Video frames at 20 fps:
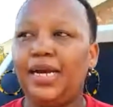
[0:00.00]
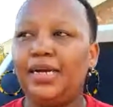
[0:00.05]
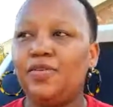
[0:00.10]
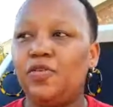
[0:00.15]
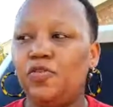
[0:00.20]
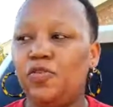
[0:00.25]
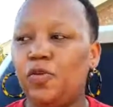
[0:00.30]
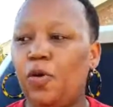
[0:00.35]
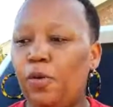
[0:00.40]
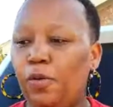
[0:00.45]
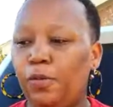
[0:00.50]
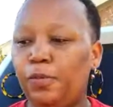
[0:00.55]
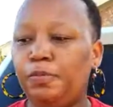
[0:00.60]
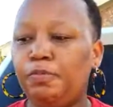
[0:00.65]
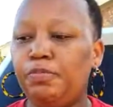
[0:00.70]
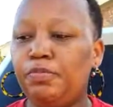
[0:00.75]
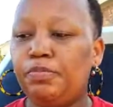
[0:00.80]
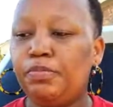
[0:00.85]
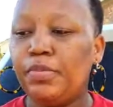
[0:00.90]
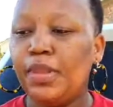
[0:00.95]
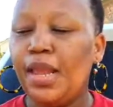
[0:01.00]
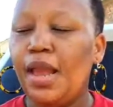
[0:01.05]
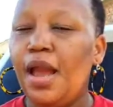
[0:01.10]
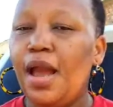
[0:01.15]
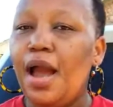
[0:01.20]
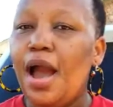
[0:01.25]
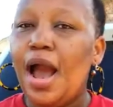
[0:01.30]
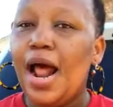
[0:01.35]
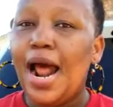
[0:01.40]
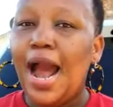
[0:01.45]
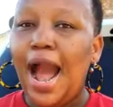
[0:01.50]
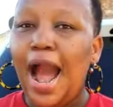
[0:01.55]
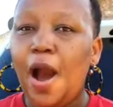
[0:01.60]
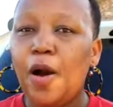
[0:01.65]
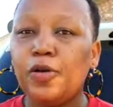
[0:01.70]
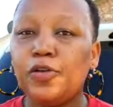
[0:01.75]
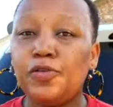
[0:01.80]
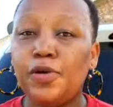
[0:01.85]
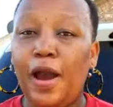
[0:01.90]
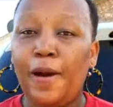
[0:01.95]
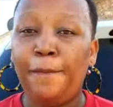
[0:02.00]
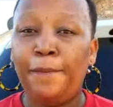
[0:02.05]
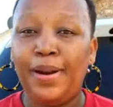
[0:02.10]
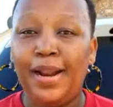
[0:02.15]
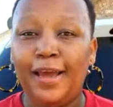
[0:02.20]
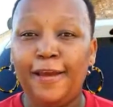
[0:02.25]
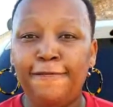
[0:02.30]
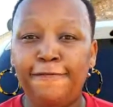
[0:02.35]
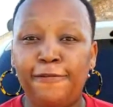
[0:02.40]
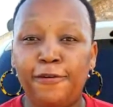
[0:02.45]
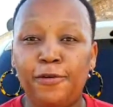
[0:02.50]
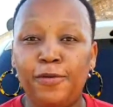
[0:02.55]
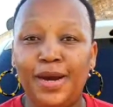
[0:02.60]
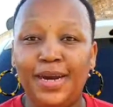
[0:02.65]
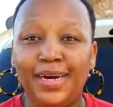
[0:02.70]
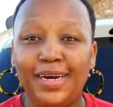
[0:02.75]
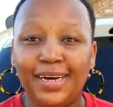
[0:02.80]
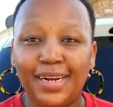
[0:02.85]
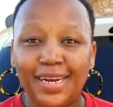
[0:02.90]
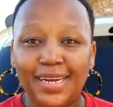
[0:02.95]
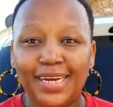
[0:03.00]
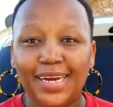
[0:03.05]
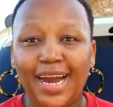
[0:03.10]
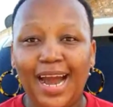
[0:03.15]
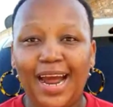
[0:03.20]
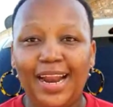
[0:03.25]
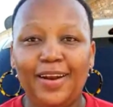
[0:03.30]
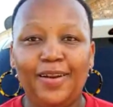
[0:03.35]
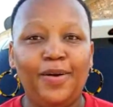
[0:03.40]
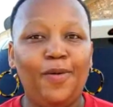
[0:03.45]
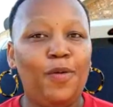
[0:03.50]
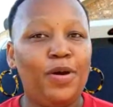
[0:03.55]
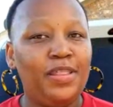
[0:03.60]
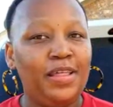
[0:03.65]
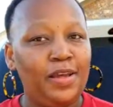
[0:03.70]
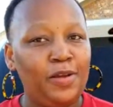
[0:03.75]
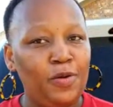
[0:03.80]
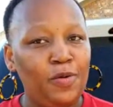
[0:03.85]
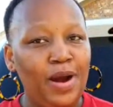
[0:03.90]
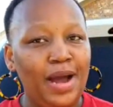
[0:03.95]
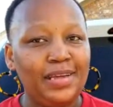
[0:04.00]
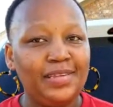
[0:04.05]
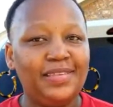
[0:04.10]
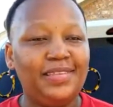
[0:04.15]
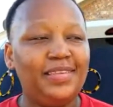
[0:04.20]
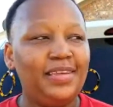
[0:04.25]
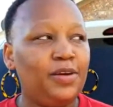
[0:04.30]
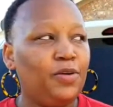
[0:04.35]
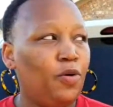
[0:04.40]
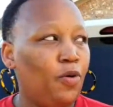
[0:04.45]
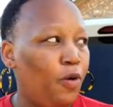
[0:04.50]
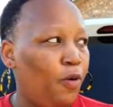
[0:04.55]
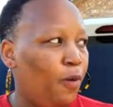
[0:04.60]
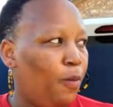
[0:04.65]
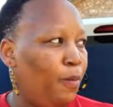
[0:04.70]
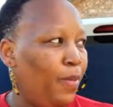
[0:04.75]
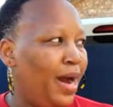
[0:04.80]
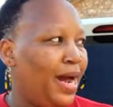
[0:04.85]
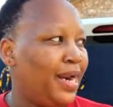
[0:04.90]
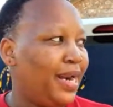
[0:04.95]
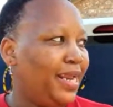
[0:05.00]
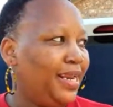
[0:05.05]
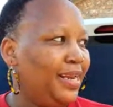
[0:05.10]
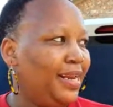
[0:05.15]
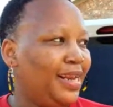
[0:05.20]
So how to apply for your green card, whether you are single or married.